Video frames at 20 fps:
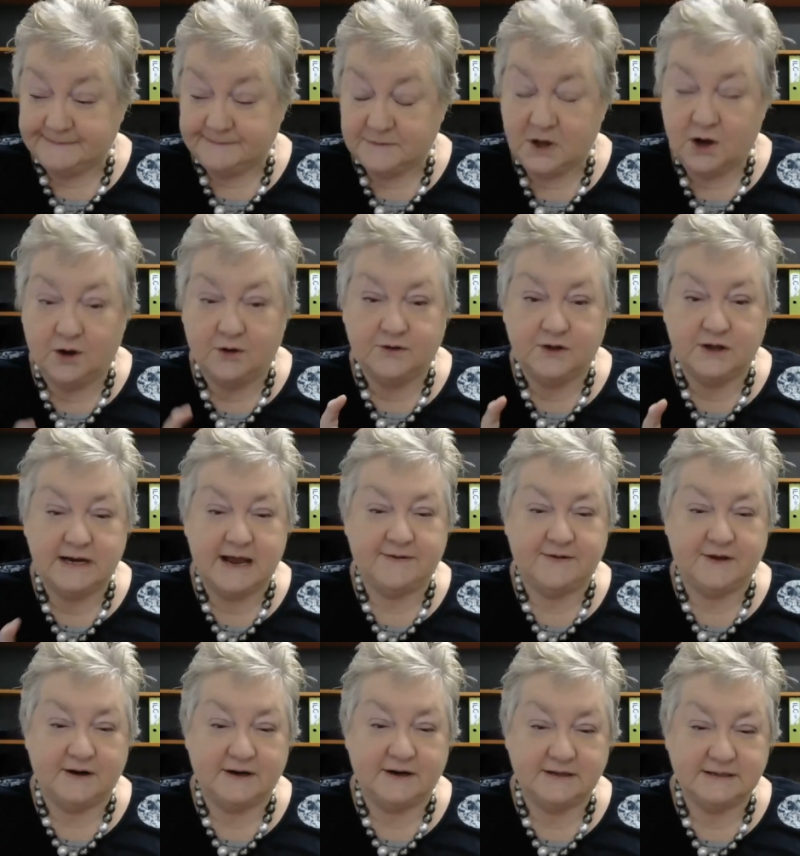No, the
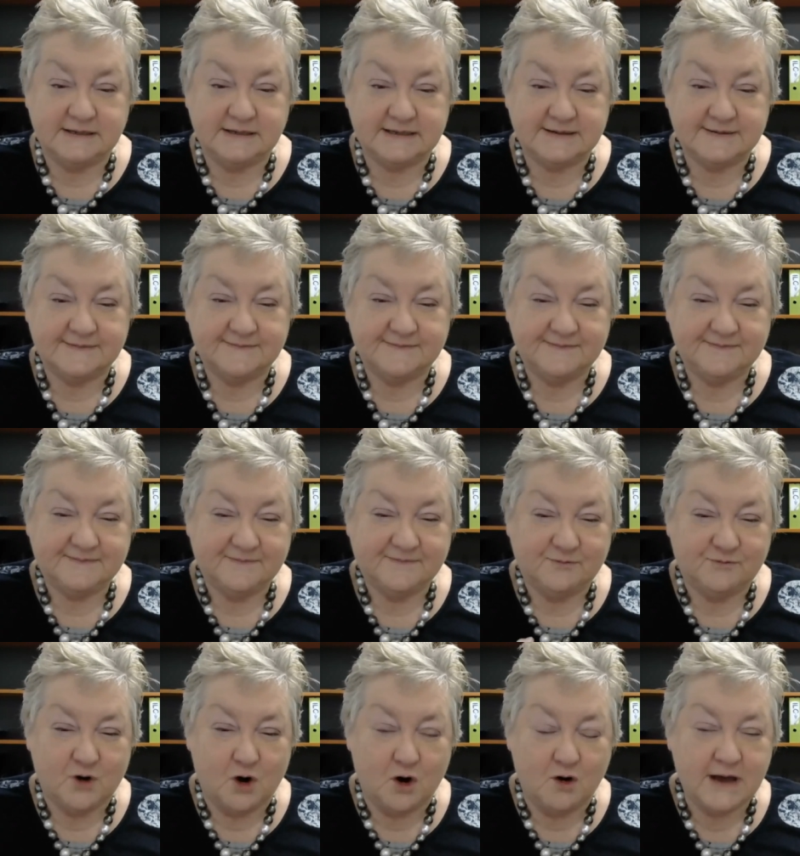Netherlands.
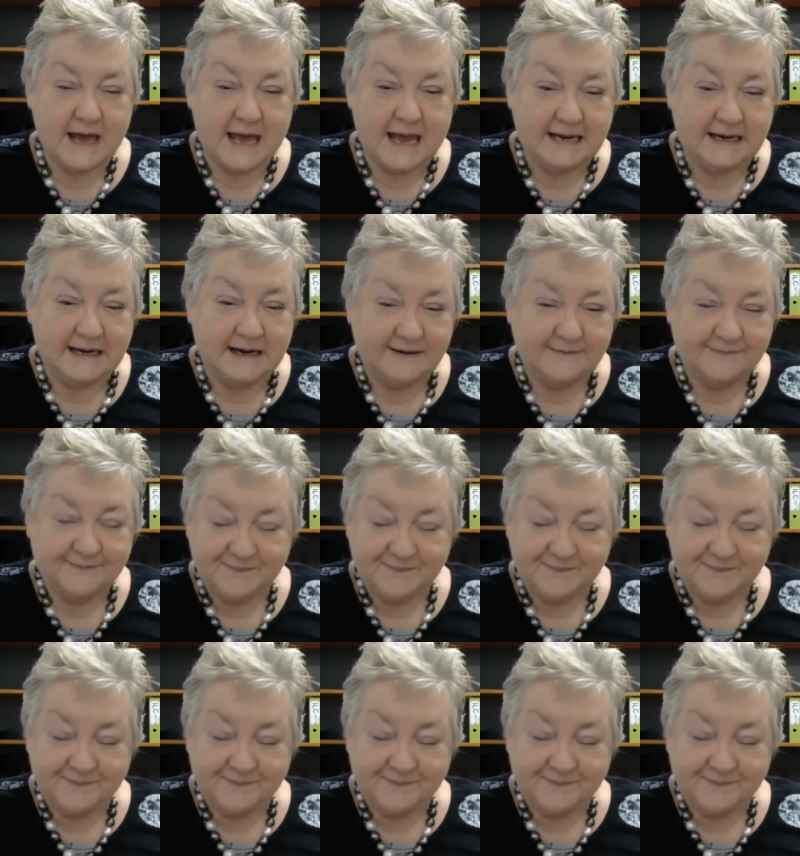Wrong end.